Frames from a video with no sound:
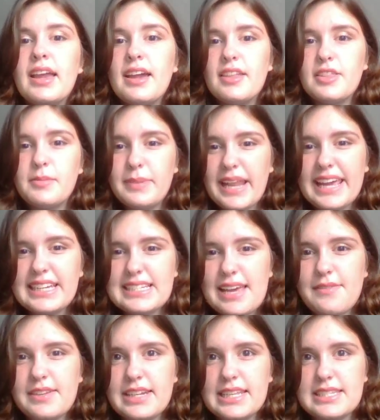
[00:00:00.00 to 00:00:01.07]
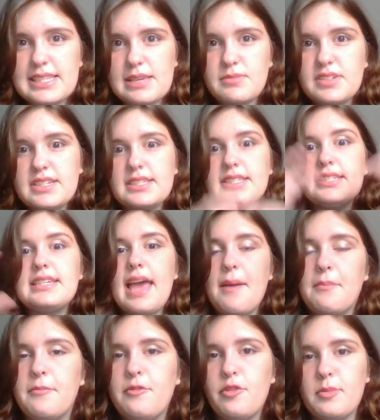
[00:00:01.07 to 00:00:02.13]
The play definitely seems to
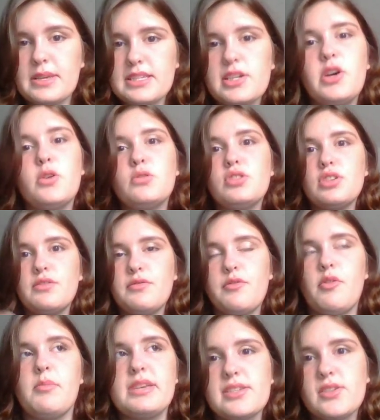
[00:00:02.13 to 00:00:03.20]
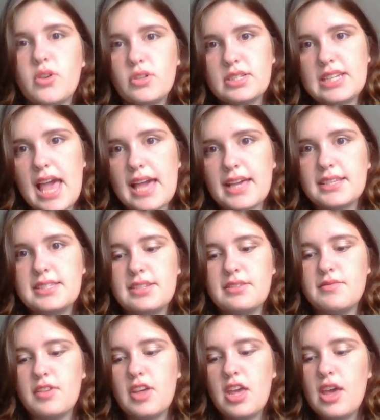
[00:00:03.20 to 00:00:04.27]
stem from its culture, from its context
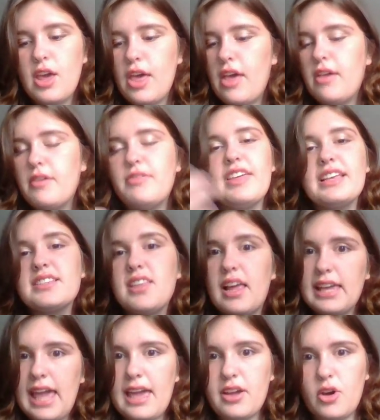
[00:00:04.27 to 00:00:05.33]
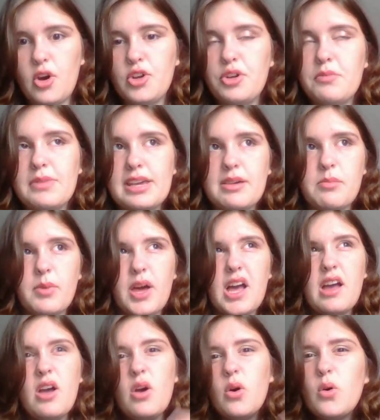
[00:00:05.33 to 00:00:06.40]
of things like economy, but
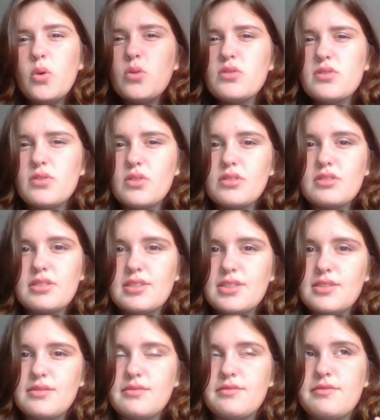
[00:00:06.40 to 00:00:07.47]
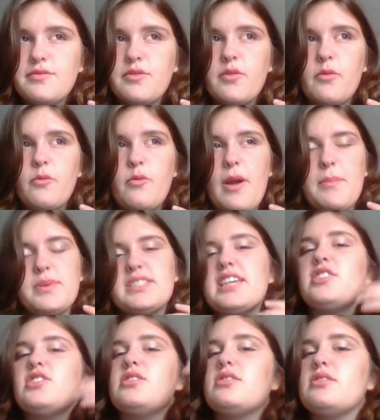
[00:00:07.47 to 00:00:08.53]
all sorts of
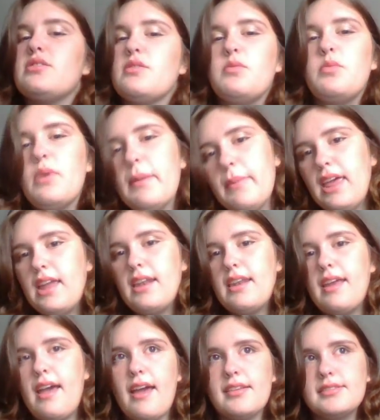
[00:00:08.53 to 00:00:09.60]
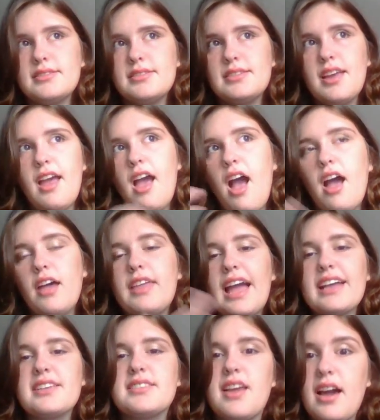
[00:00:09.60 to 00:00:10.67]
representations of women and other
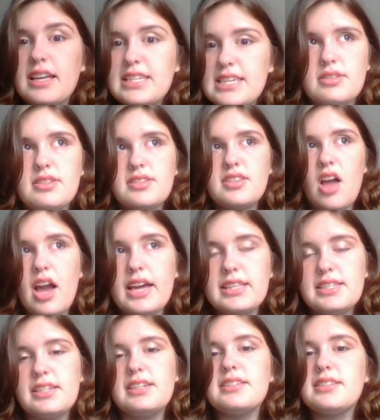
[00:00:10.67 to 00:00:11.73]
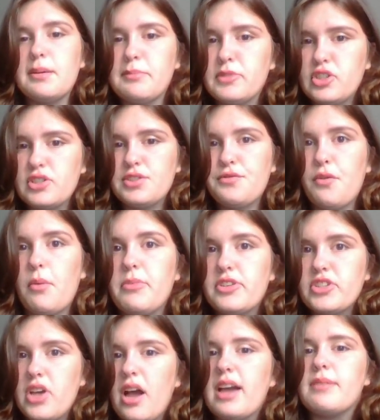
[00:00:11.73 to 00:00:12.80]
anxieties, societal assumptions from the
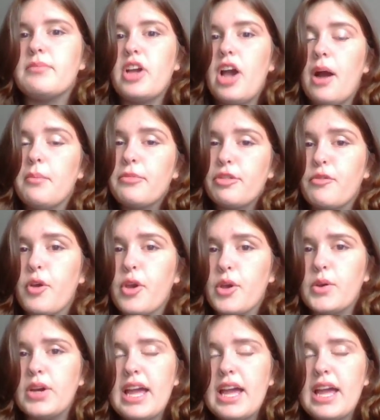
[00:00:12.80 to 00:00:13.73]
time come through.